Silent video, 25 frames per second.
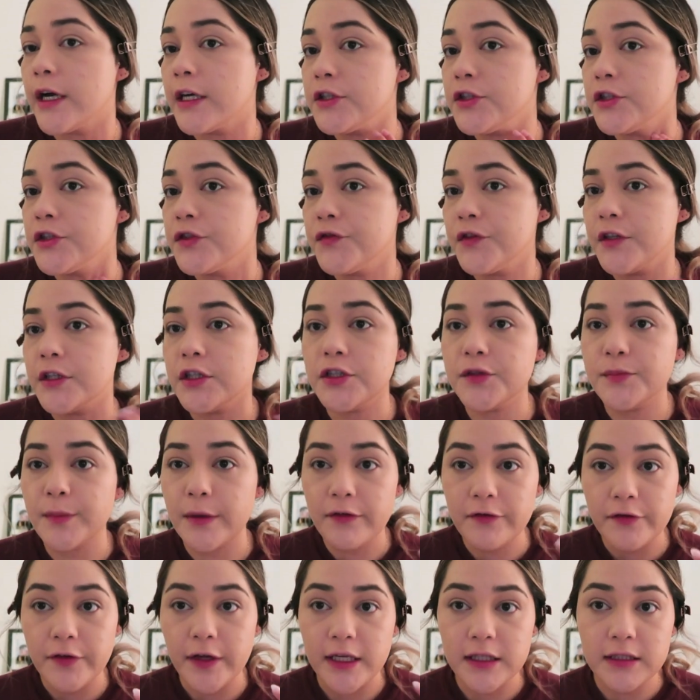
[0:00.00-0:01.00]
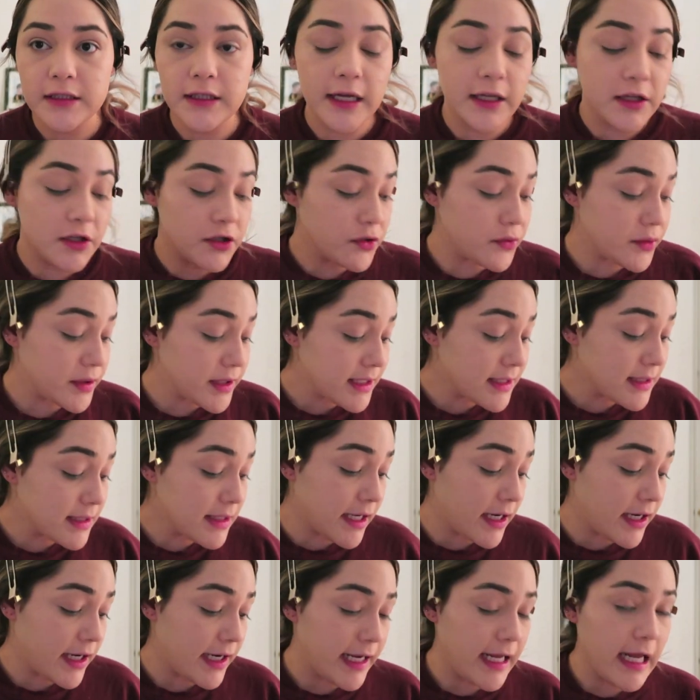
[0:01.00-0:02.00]
just finished my face. I look really
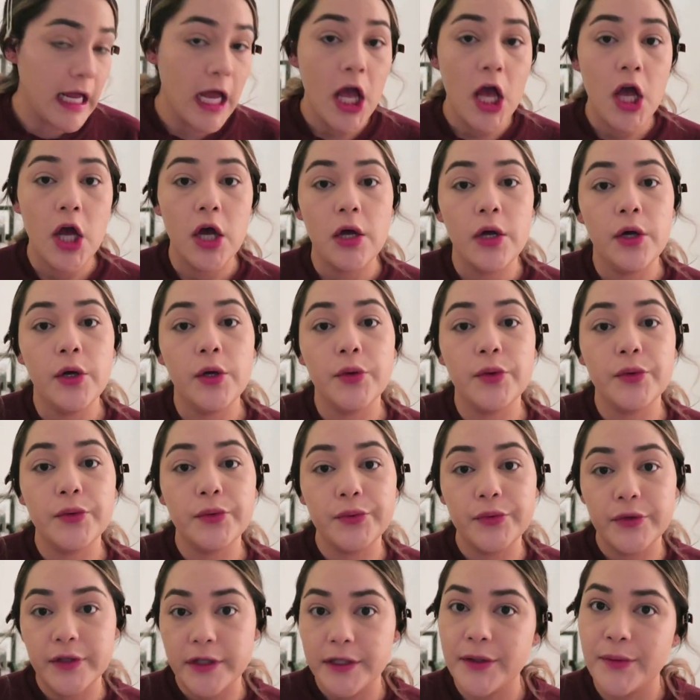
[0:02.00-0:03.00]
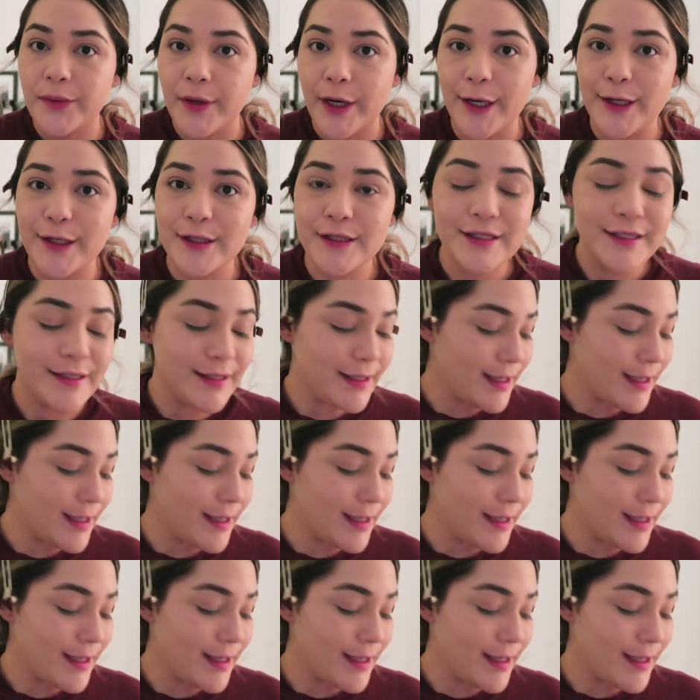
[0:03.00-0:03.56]
scary, really white.